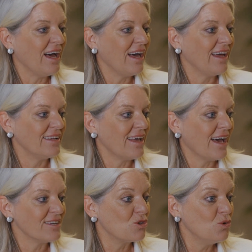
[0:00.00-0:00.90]
And
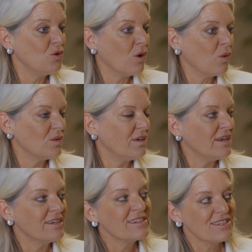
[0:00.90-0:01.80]
as you know,
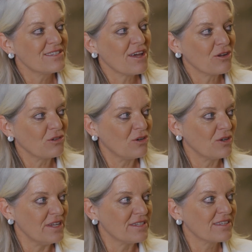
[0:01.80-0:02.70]
the energy sector
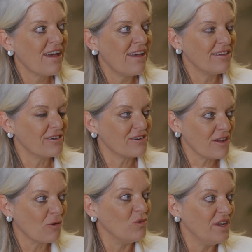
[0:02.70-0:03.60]
is highly
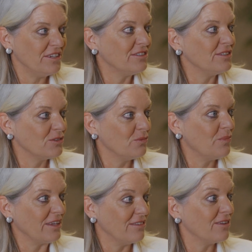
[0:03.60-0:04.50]
regulated
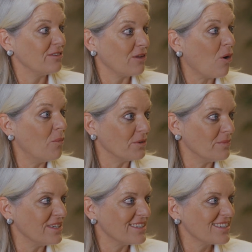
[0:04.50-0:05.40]
by the, the
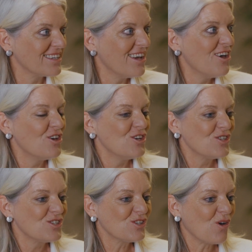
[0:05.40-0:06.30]
governments.
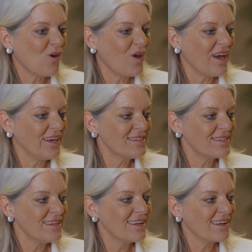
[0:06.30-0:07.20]
So I
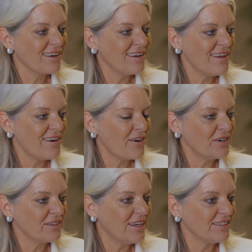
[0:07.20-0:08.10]
see
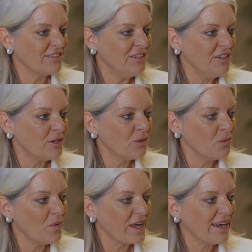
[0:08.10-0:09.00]
clear that here
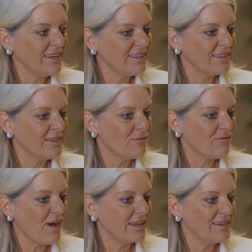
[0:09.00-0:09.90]
we can
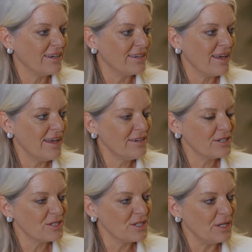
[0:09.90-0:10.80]
define an
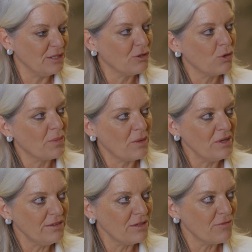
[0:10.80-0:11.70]
energy
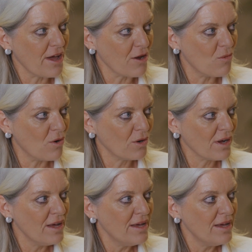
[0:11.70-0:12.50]
interoperability framework